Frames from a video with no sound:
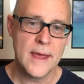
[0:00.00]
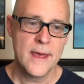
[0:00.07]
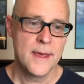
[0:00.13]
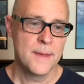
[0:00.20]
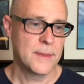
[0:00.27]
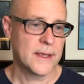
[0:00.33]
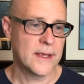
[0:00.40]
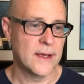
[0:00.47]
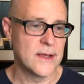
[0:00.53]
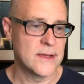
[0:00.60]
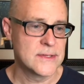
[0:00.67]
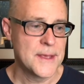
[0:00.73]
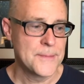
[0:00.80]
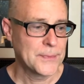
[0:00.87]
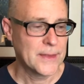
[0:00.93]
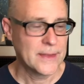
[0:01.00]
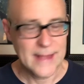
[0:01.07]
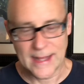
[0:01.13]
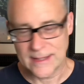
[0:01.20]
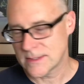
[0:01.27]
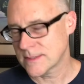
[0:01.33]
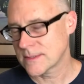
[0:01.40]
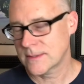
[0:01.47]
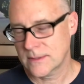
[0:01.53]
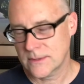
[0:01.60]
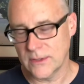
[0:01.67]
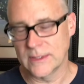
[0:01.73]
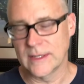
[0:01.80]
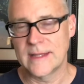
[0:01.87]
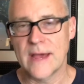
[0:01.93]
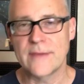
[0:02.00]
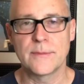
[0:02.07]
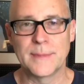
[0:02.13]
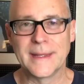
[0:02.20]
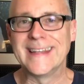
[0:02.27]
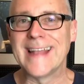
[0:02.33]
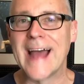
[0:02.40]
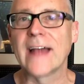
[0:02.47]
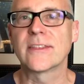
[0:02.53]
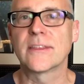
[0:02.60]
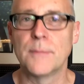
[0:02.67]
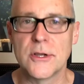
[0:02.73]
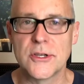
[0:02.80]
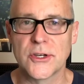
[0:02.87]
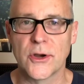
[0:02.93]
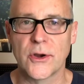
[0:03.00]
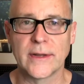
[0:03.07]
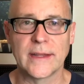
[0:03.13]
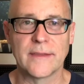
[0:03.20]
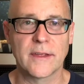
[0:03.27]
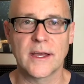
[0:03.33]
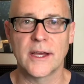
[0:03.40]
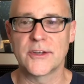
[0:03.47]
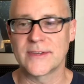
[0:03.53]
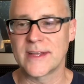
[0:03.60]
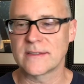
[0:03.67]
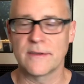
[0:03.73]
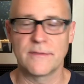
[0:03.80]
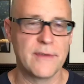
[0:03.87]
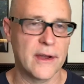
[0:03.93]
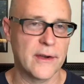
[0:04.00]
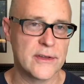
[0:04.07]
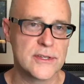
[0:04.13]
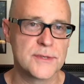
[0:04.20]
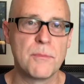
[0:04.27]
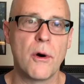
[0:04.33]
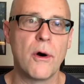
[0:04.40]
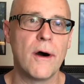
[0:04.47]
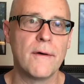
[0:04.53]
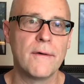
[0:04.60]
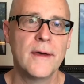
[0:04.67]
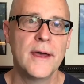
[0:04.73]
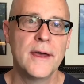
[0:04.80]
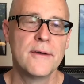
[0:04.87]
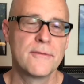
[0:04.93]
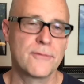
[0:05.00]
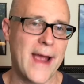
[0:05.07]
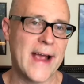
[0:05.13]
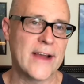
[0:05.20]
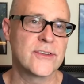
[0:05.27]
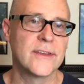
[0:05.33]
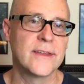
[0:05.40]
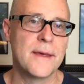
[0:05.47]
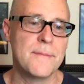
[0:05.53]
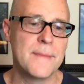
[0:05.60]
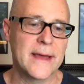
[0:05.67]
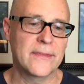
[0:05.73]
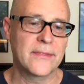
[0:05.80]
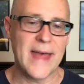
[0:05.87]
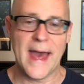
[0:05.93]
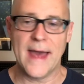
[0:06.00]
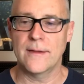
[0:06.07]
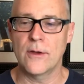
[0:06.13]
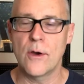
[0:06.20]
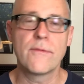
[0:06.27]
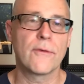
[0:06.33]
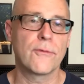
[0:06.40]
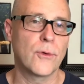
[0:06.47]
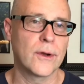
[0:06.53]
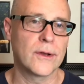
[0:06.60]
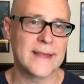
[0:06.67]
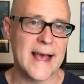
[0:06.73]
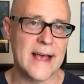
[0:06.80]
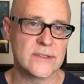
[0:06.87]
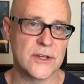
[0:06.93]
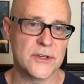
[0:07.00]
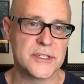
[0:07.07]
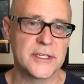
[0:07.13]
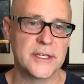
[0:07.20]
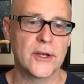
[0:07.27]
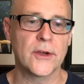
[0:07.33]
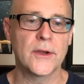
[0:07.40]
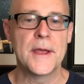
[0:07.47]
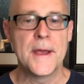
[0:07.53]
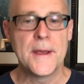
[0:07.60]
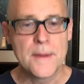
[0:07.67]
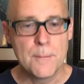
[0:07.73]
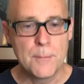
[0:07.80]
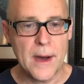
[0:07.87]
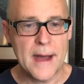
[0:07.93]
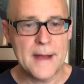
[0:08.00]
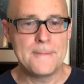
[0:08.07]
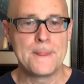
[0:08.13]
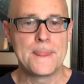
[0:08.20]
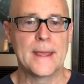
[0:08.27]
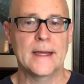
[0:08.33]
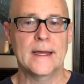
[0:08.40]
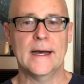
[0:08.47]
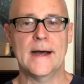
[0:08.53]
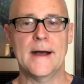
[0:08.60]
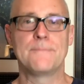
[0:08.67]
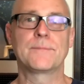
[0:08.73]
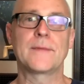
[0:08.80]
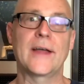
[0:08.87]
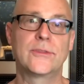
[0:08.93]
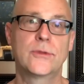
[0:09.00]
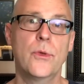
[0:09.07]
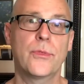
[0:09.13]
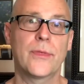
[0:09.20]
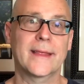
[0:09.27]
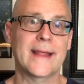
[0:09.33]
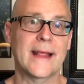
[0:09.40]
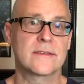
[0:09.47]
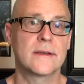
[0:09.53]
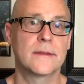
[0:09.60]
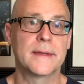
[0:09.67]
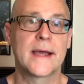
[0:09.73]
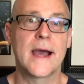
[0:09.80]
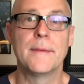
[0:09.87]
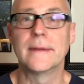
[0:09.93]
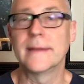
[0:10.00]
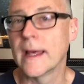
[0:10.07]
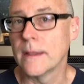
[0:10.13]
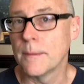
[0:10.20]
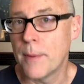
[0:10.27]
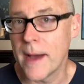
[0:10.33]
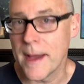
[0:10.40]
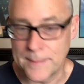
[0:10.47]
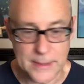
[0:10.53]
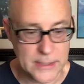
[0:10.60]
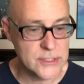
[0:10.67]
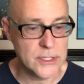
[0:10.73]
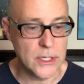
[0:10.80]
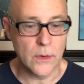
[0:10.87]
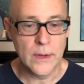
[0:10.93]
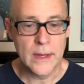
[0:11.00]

because that's going to definitely be not the majority of the country. That's a very small fraction that make that over $400,000 a year. But I do think that's going to be coming down the pipe here. So